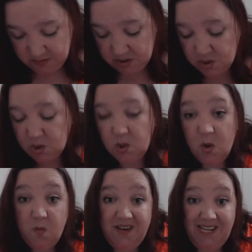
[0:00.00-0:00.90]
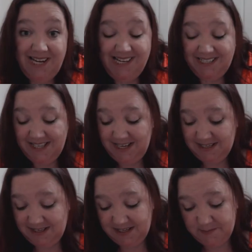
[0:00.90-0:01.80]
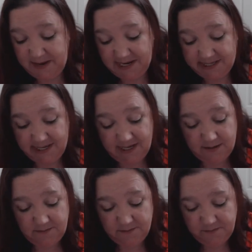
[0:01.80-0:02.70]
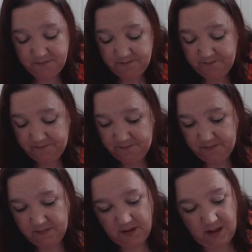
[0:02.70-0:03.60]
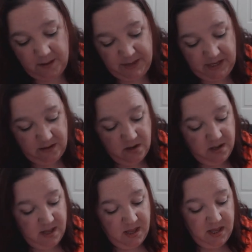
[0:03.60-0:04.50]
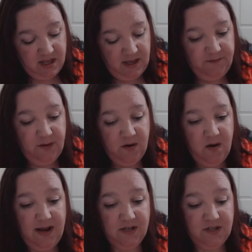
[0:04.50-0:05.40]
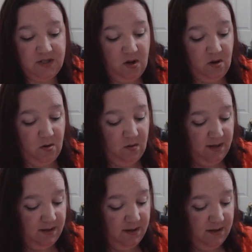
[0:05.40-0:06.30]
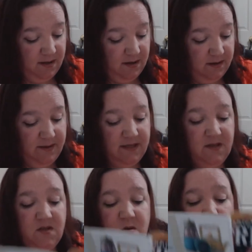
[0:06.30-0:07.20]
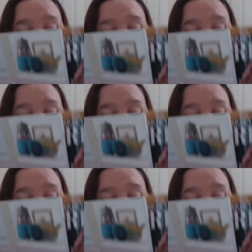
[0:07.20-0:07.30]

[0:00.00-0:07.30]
There's so many nice things in this magazine. I mean, if you know how to sew, this is